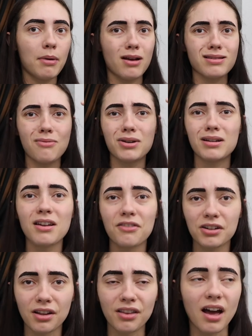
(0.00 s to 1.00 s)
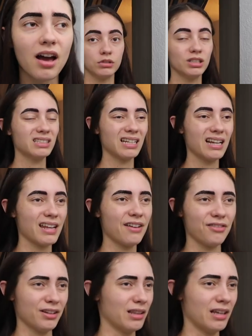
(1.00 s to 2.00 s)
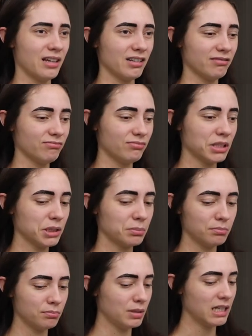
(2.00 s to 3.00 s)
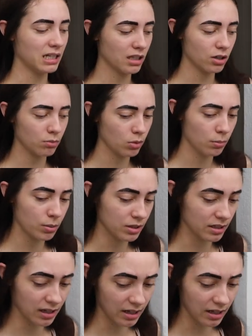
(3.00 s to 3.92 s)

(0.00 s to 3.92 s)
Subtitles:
eyebrows, I would have never done that. Just everything. Just being a little more put